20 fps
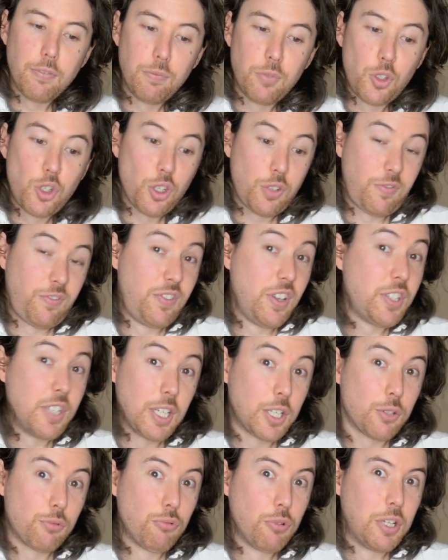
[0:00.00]
just
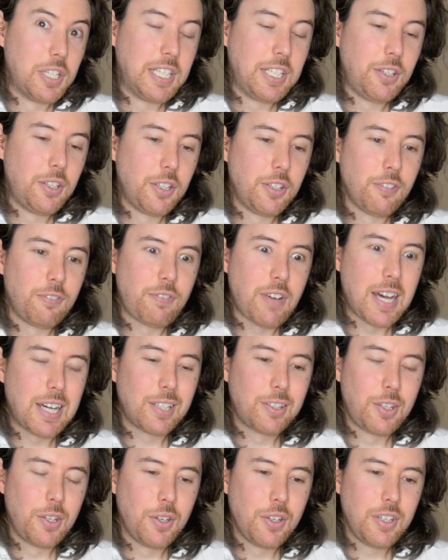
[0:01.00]
physics really, that the
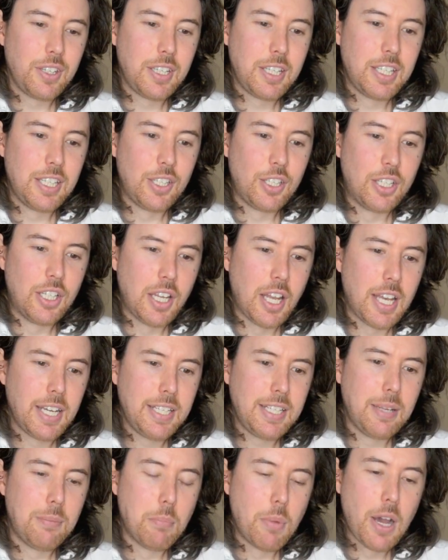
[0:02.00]
fact that
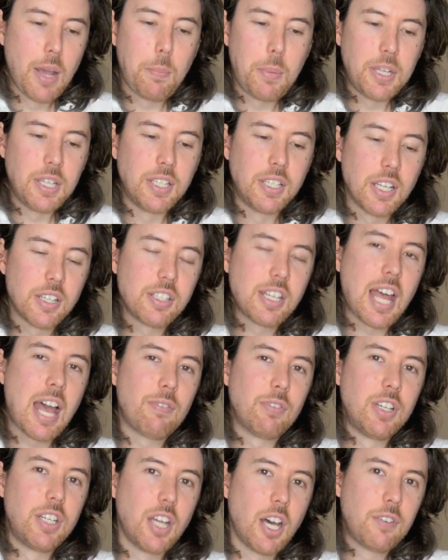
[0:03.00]
light, in my opinion, doesn't
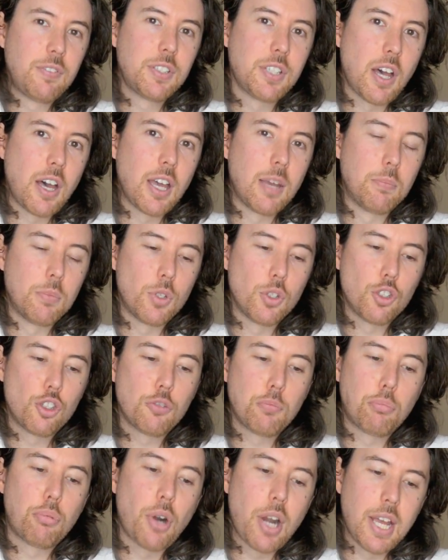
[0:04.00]
have enough time to
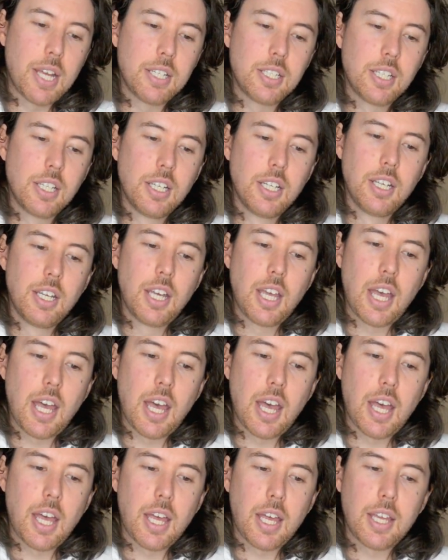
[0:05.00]
spread
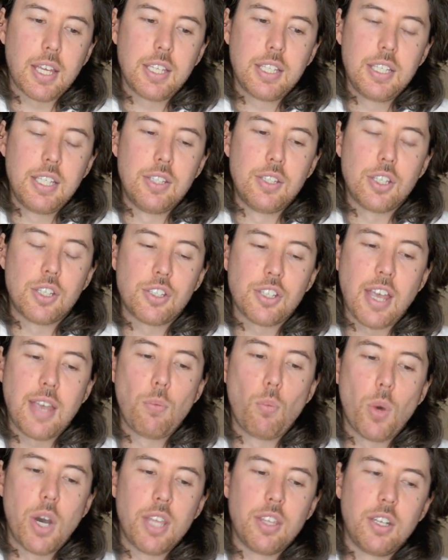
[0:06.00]
in the
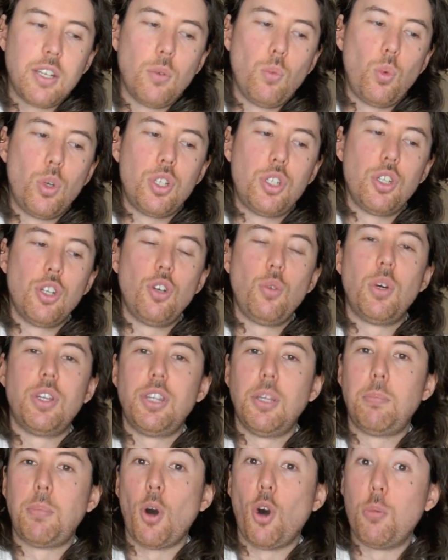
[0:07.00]
same way that it would do
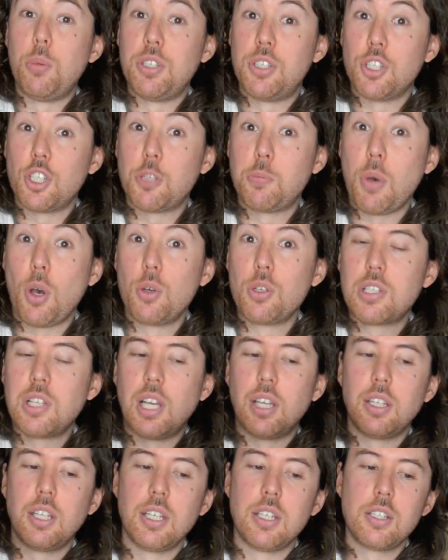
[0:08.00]
when the bulb is exposed
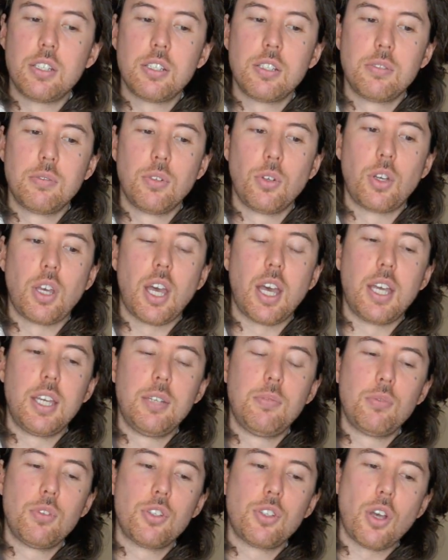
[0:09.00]
like this.
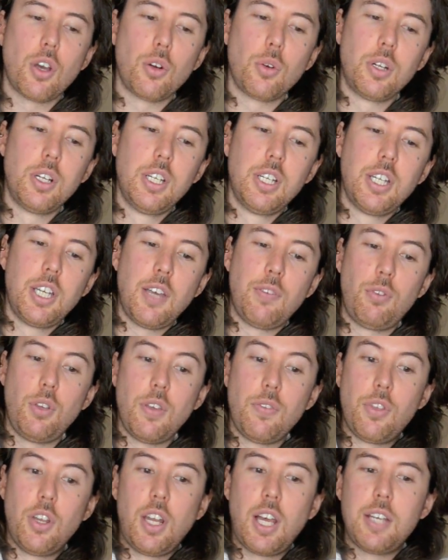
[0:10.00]
Okay, so if
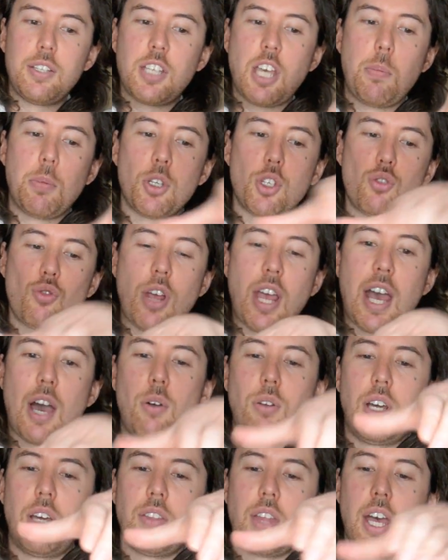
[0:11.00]
the light's coming straight
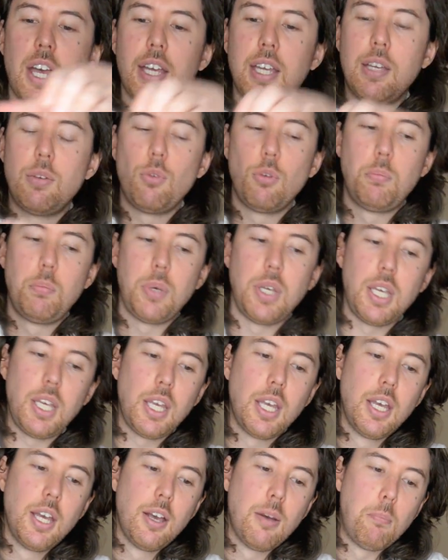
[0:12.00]
out like that, it would
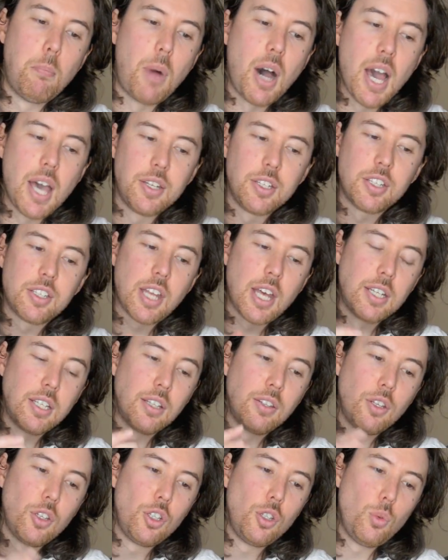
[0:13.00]
be my
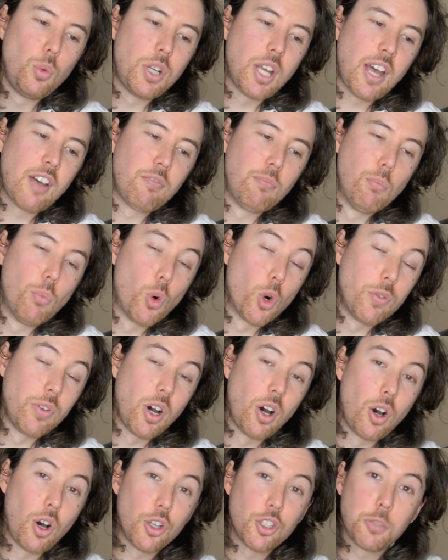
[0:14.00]
understanding that you would have more of a
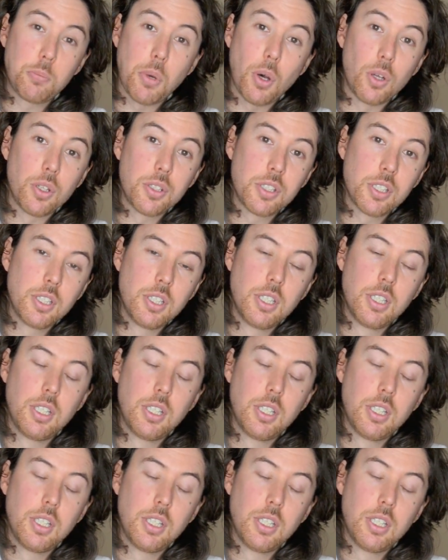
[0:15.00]
hot spot